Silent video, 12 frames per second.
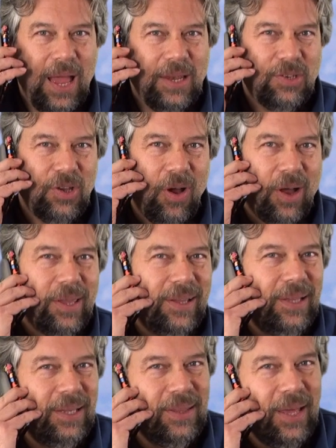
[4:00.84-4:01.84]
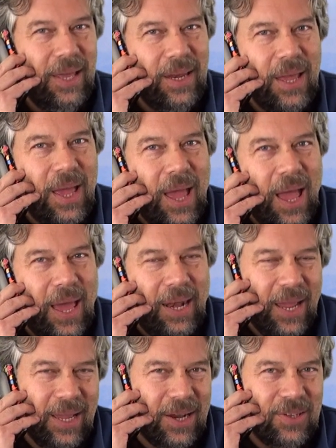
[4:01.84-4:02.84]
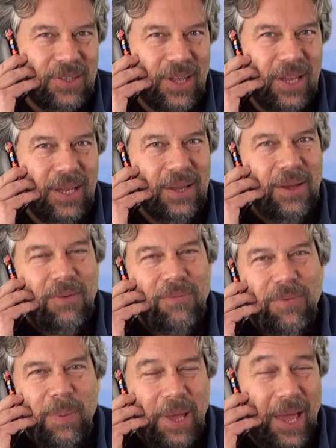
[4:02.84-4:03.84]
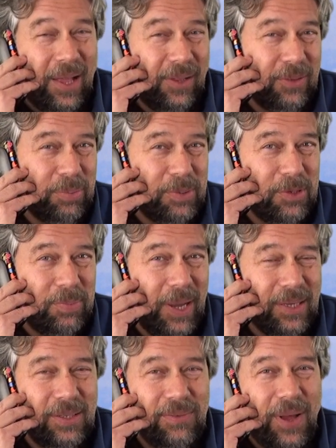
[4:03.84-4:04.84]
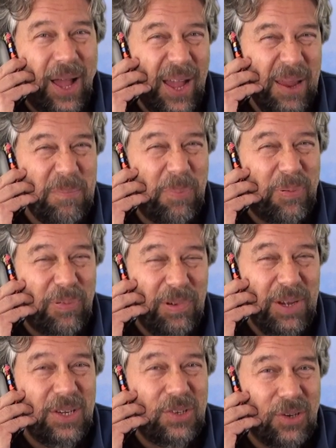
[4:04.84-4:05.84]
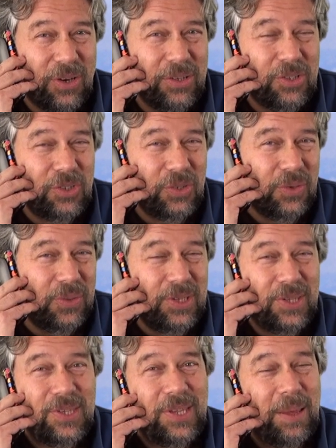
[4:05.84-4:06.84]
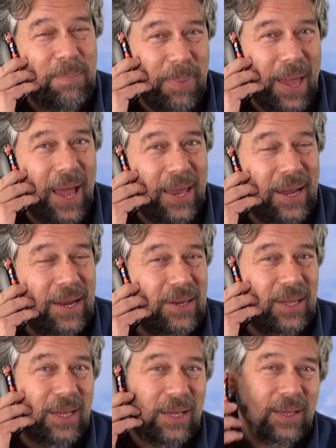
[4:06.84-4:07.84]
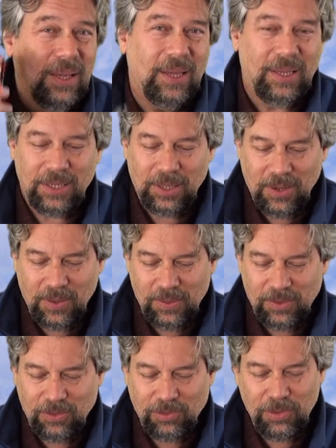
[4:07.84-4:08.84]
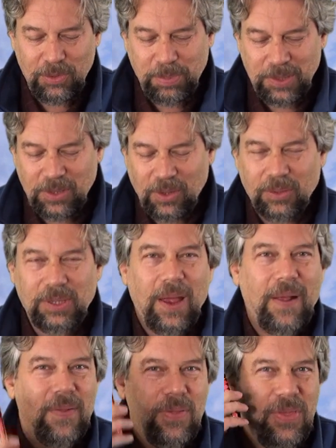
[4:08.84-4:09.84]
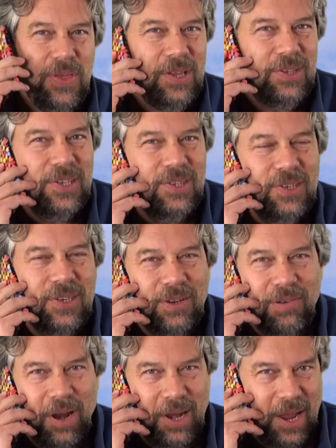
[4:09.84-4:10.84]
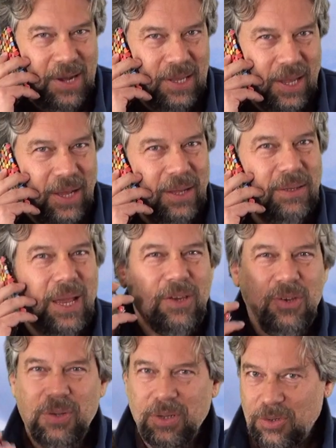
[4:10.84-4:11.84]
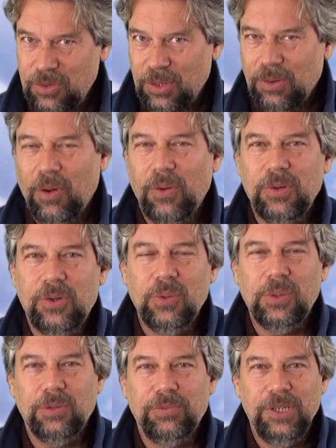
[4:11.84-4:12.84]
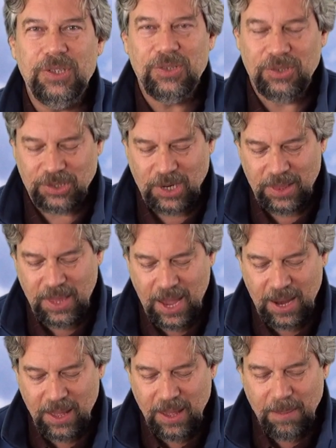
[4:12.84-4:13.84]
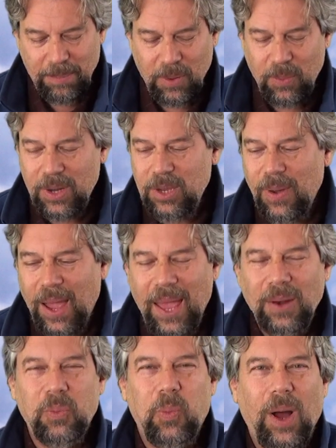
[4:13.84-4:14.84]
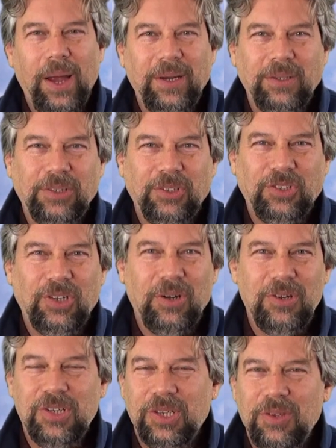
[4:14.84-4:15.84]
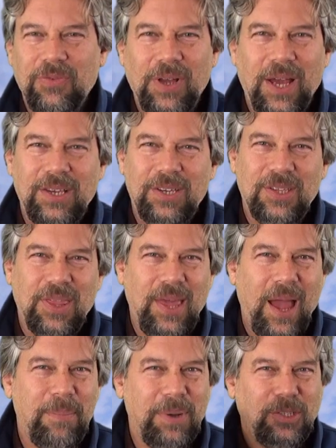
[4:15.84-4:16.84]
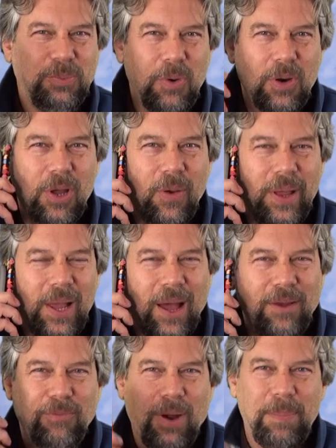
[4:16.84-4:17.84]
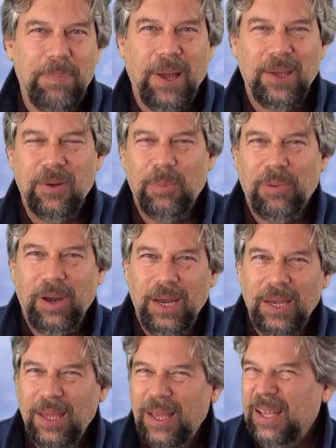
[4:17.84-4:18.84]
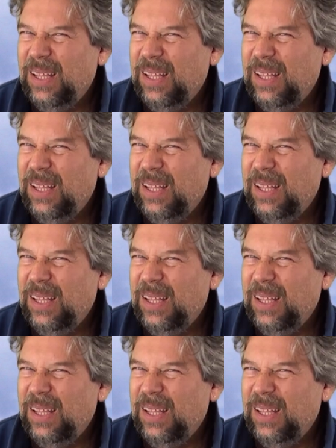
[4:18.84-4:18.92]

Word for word: and talking like that, and I gotta say, from a health perspective, I'm pretty darn sure this is a bad idea. You know, truth be told, this isn't a great idea, and you can do your own Google research on that, but when you add wireless charging, you've got just that much more going on right by your brain.